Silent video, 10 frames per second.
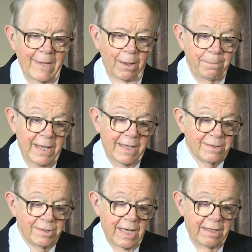Help me to
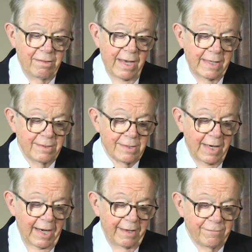see things
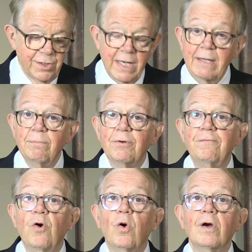that I have seen
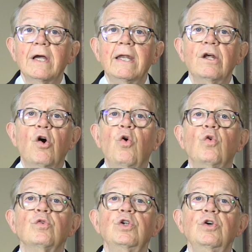before in a
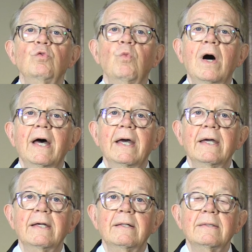whole new
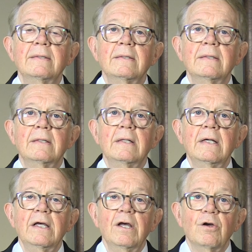way.
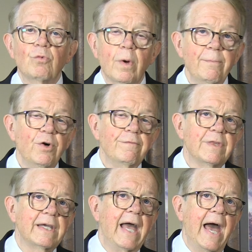Remove
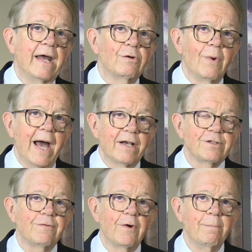the cataracts
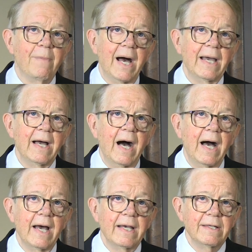from my
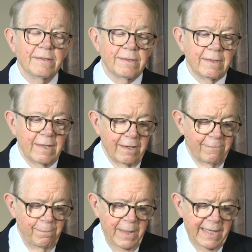eyes
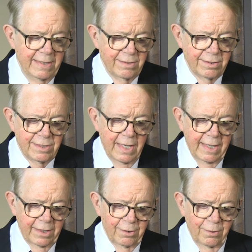of being
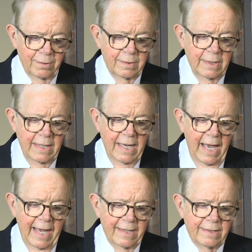cynical
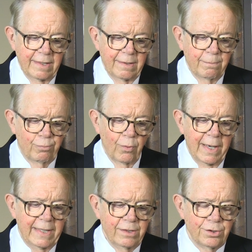and
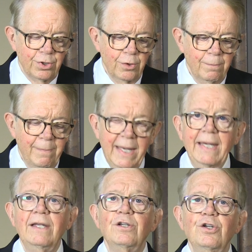bring to
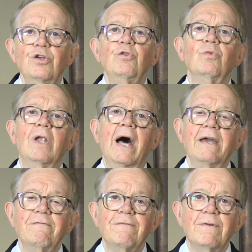me new
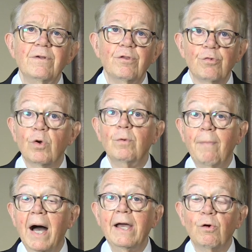life through
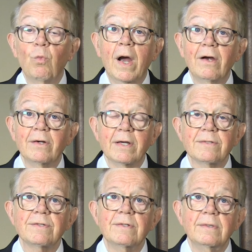my
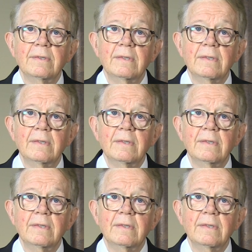awareness.